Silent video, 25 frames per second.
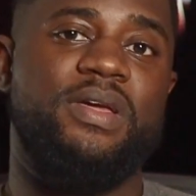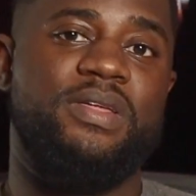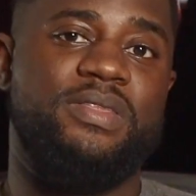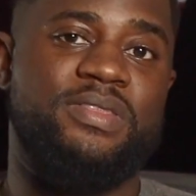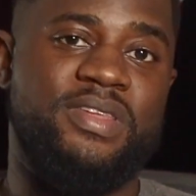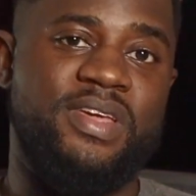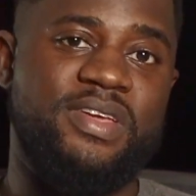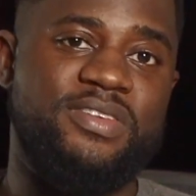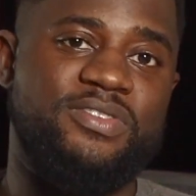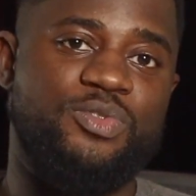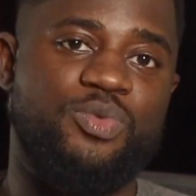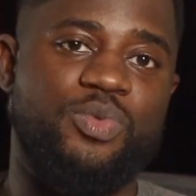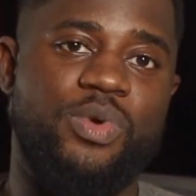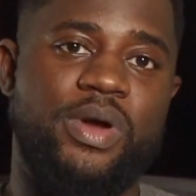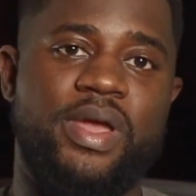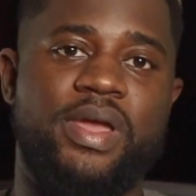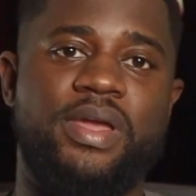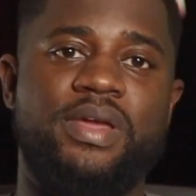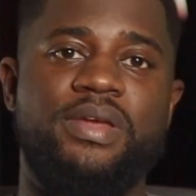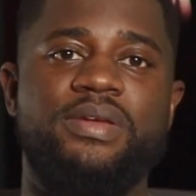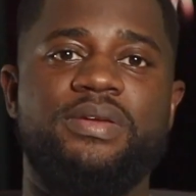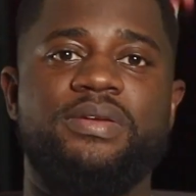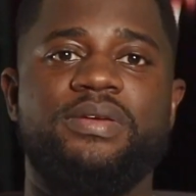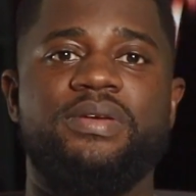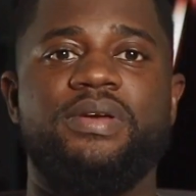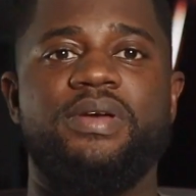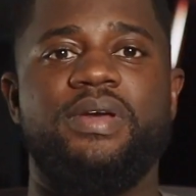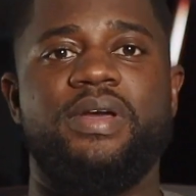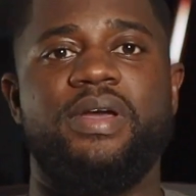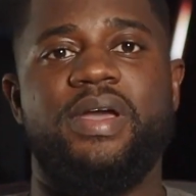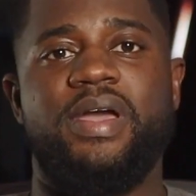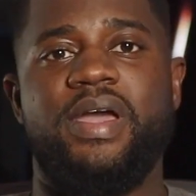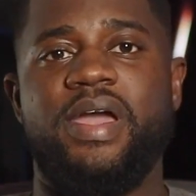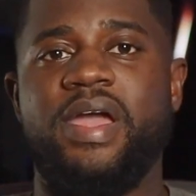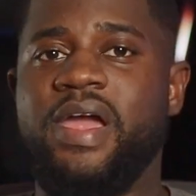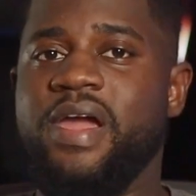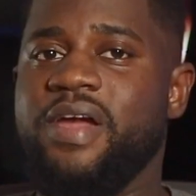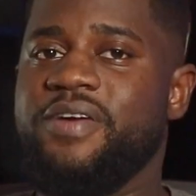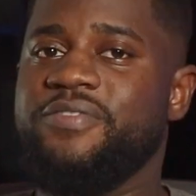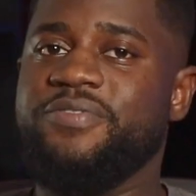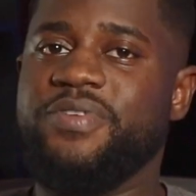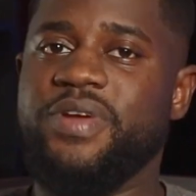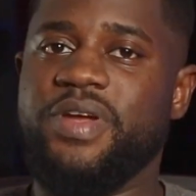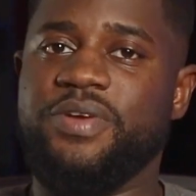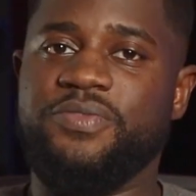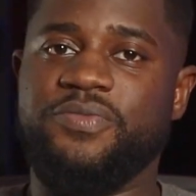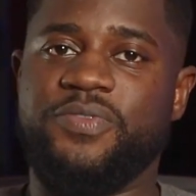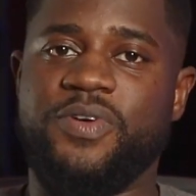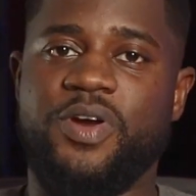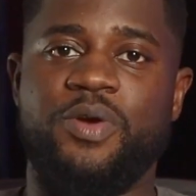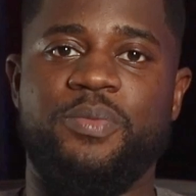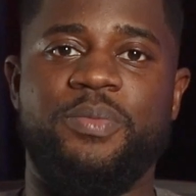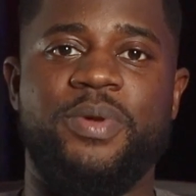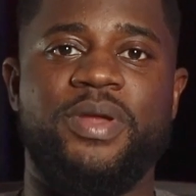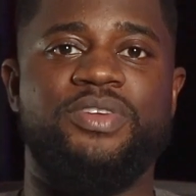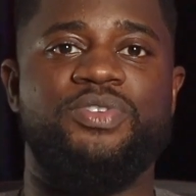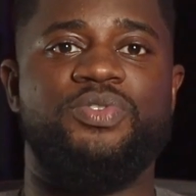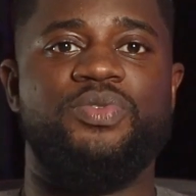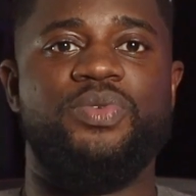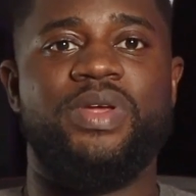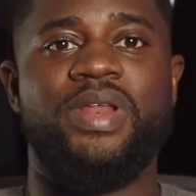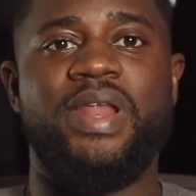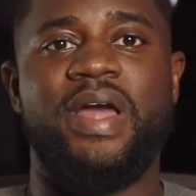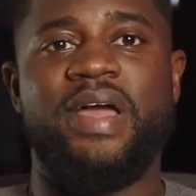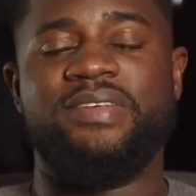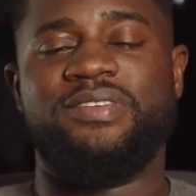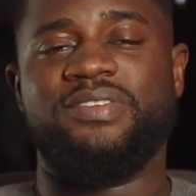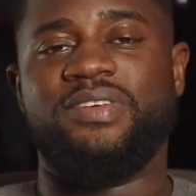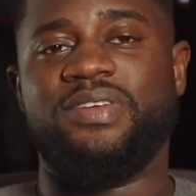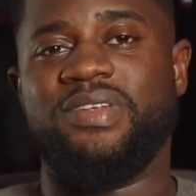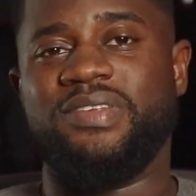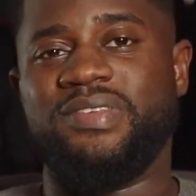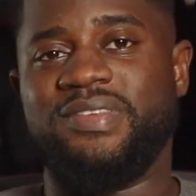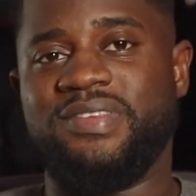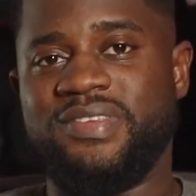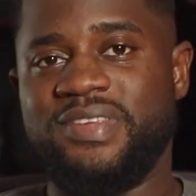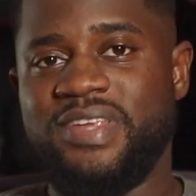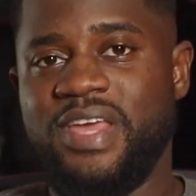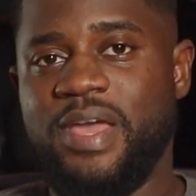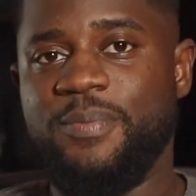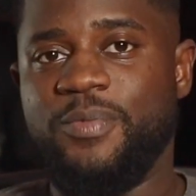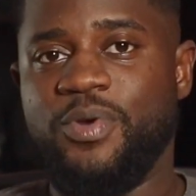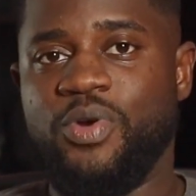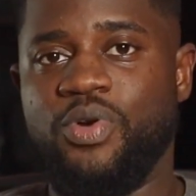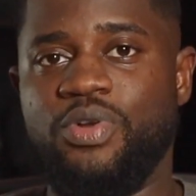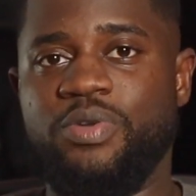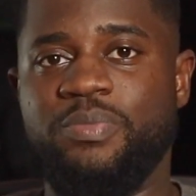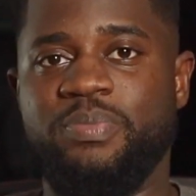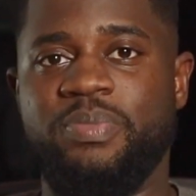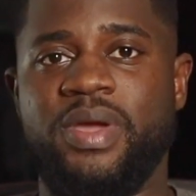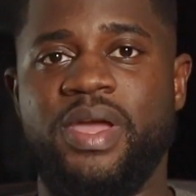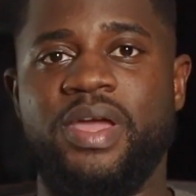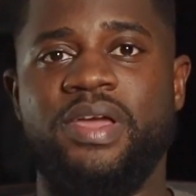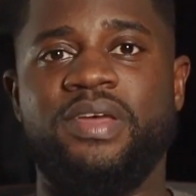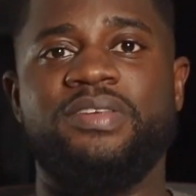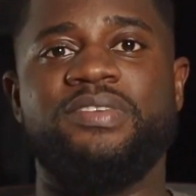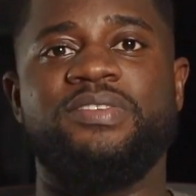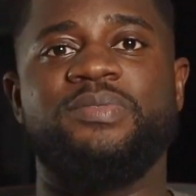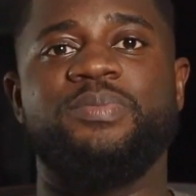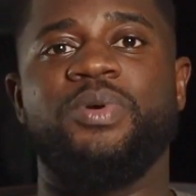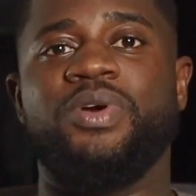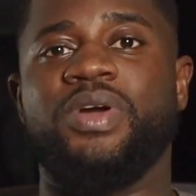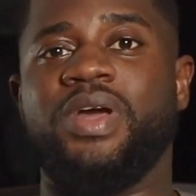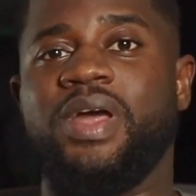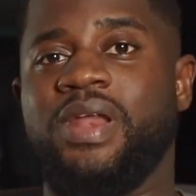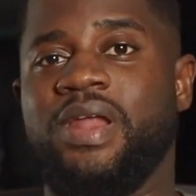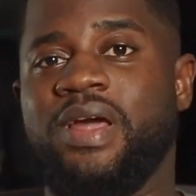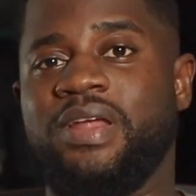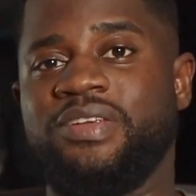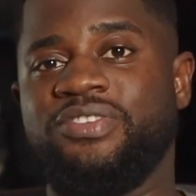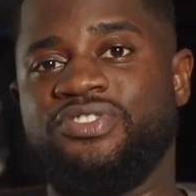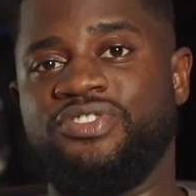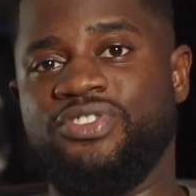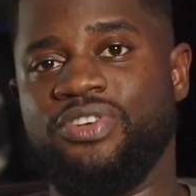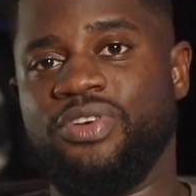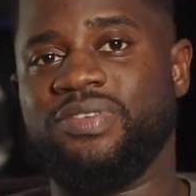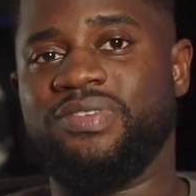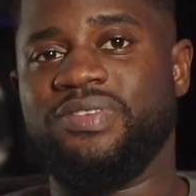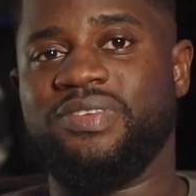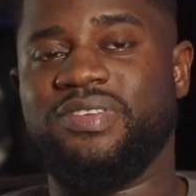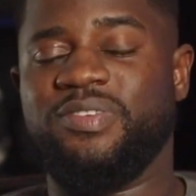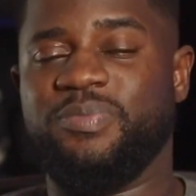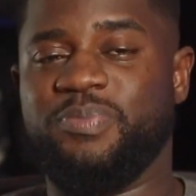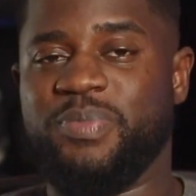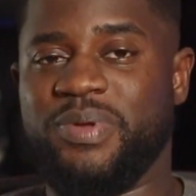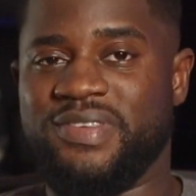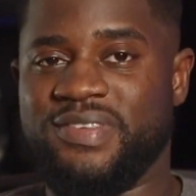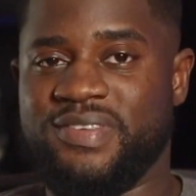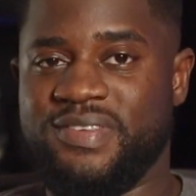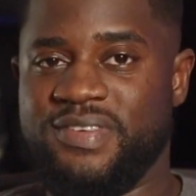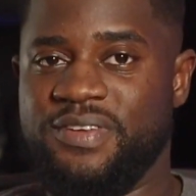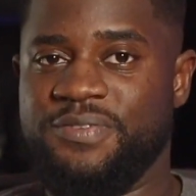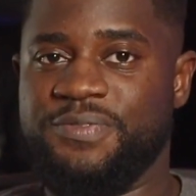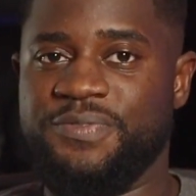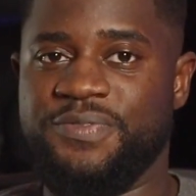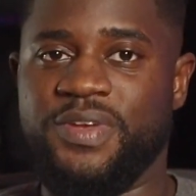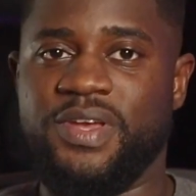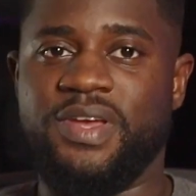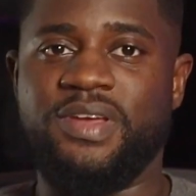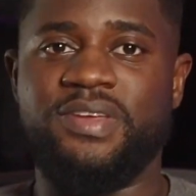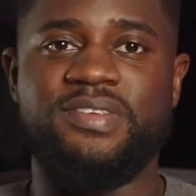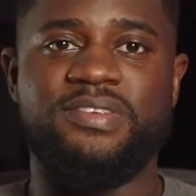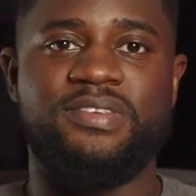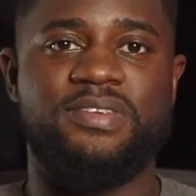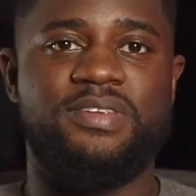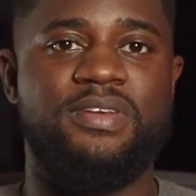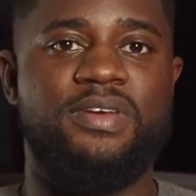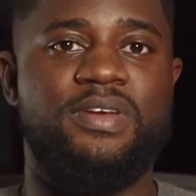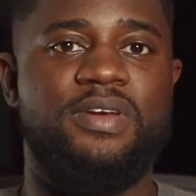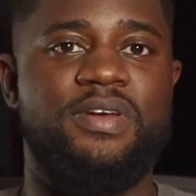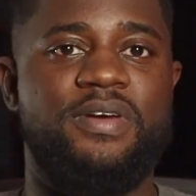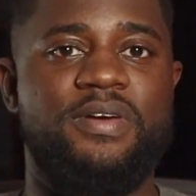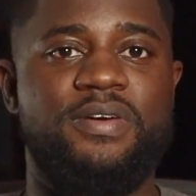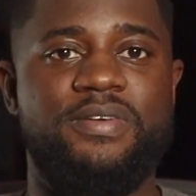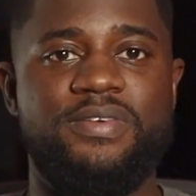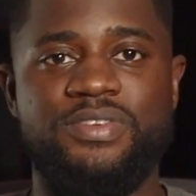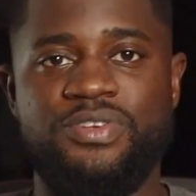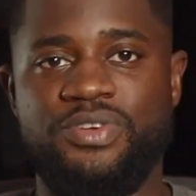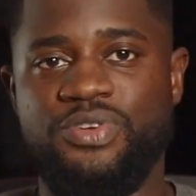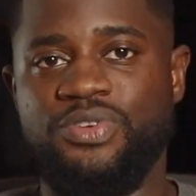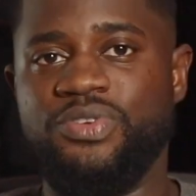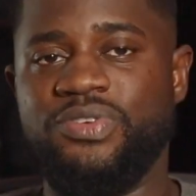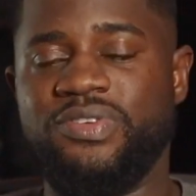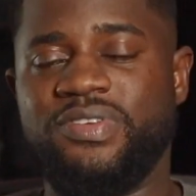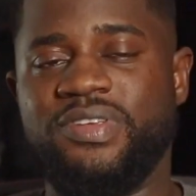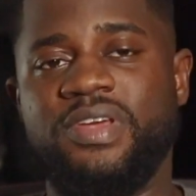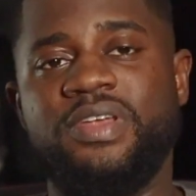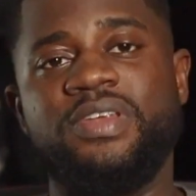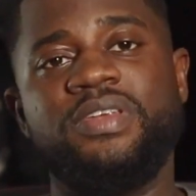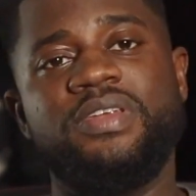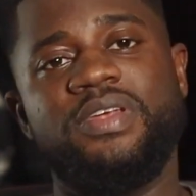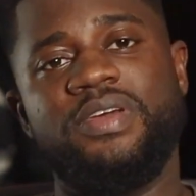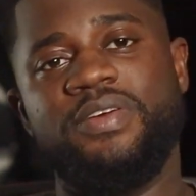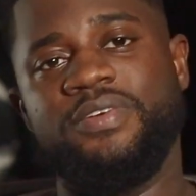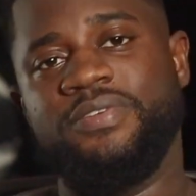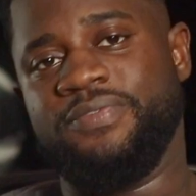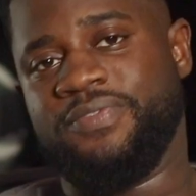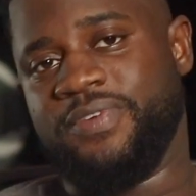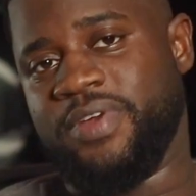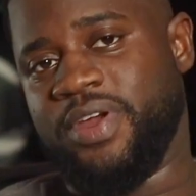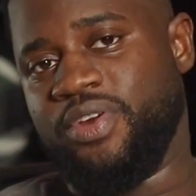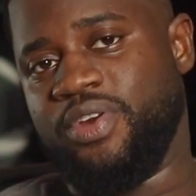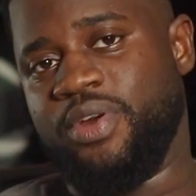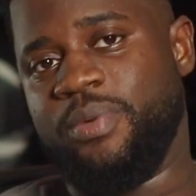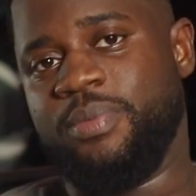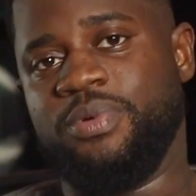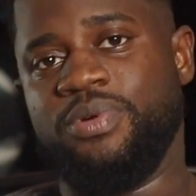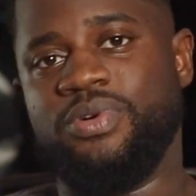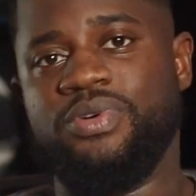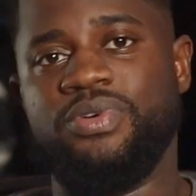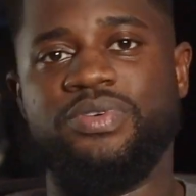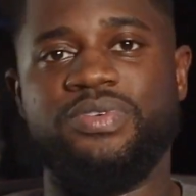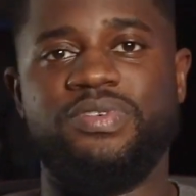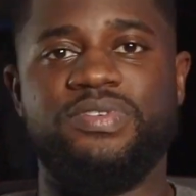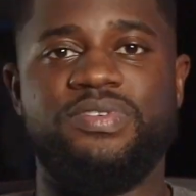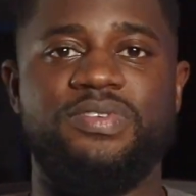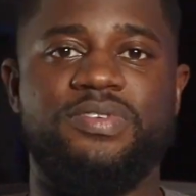This way, every environment relies on the same code base but can adjust specifics using variables.